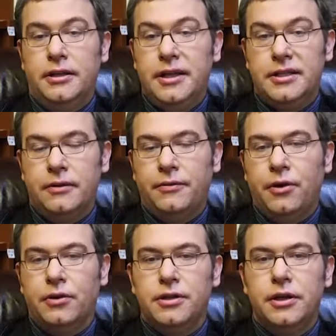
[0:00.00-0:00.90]
This of
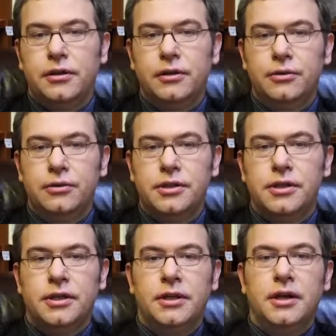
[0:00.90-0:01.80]
course
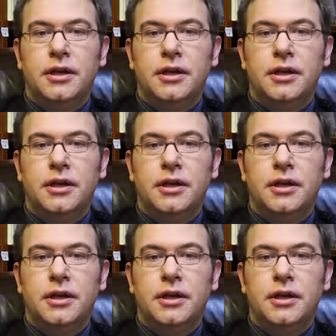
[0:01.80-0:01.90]
includes